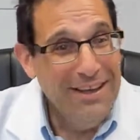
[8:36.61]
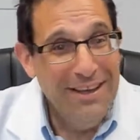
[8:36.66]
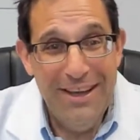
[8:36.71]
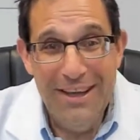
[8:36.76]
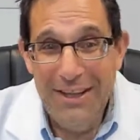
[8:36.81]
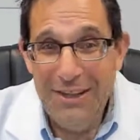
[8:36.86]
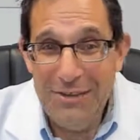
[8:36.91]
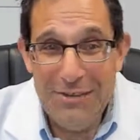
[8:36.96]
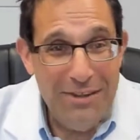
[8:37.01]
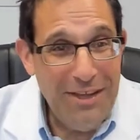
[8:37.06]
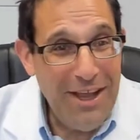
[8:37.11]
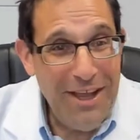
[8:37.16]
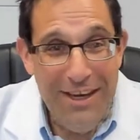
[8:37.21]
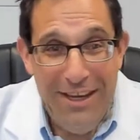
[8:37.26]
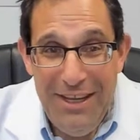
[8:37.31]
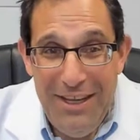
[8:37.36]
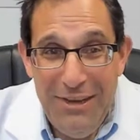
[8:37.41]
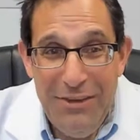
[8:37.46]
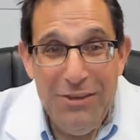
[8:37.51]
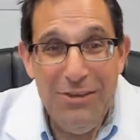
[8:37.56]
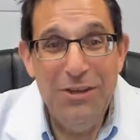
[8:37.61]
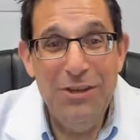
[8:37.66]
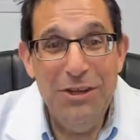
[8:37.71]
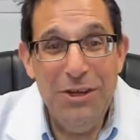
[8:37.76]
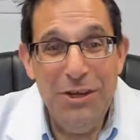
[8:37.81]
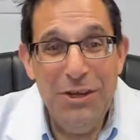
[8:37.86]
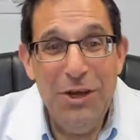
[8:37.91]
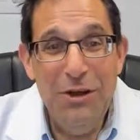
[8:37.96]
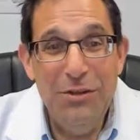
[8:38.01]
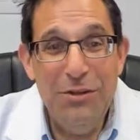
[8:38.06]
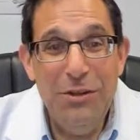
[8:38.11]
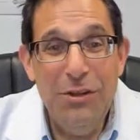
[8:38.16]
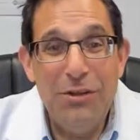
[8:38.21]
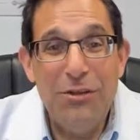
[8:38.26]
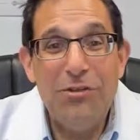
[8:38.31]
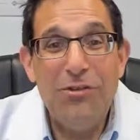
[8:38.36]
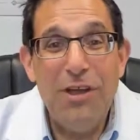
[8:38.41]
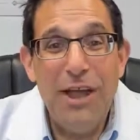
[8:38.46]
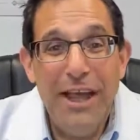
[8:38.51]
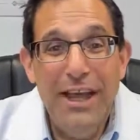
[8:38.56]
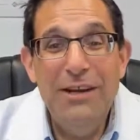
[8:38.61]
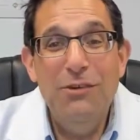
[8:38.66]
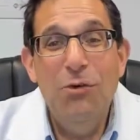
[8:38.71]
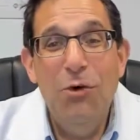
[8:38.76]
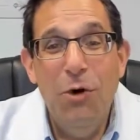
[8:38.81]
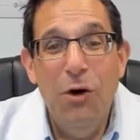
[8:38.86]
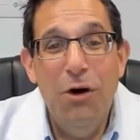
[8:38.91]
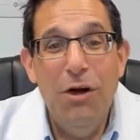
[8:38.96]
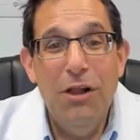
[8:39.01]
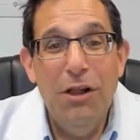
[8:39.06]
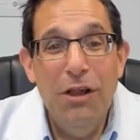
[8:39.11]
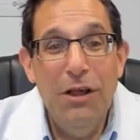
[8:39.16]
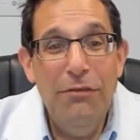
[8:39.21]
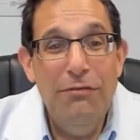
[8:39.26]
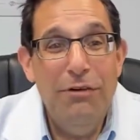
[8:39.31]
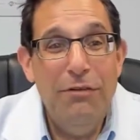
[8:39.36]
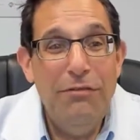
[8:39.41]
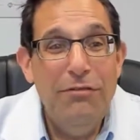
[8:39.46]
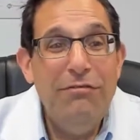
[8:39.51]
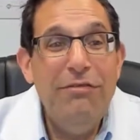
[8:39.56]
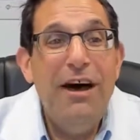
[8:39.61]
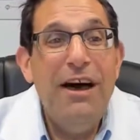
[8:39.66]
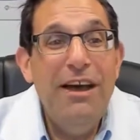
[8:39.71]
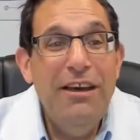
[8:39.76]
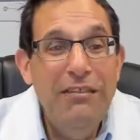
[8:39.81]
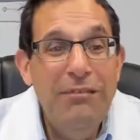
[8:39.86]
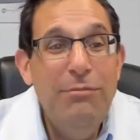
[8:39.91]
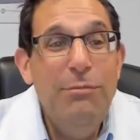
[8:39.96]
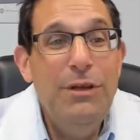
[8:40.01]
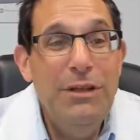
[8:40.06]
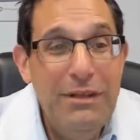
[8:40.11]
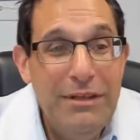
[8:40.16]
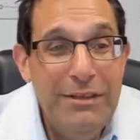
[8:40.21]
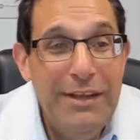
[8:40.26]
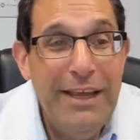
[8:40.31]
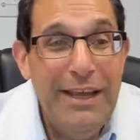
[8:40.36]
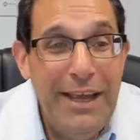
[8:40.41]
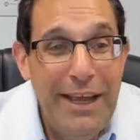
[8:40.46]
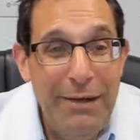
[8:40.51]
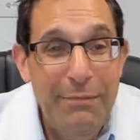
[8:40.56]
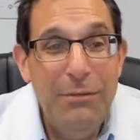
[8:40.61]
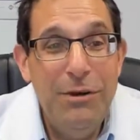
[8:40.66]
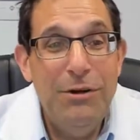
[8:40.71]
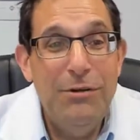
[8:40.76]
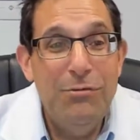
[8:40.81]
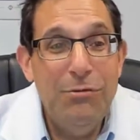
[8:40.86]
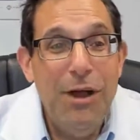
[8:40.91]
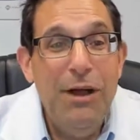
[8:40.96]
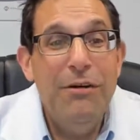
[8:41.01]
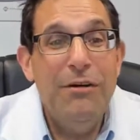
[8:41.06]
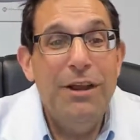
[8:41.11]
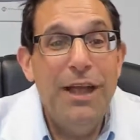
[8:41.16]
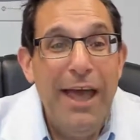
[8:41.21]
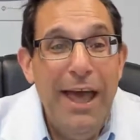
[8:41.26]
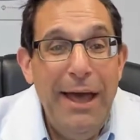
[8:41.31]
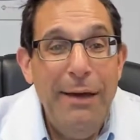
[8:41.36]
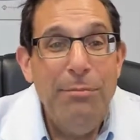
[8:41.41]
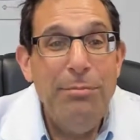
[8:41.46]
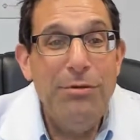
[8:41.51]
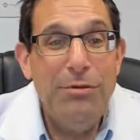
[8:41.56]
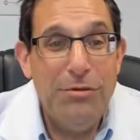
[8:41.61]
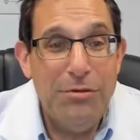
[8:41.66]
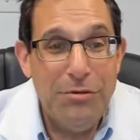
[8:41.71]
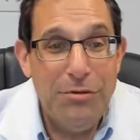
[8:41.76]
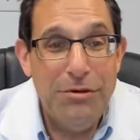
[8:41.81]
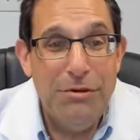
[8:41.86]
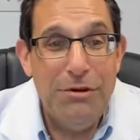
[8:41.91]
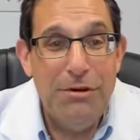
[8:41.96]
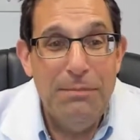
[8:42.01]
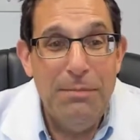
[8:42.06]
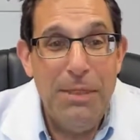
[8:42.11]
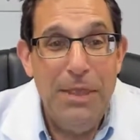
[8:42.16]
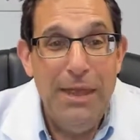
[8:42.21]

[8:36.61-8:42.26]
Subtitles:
it's not easy to coat the sidewall of a 5 mil diameter round aperture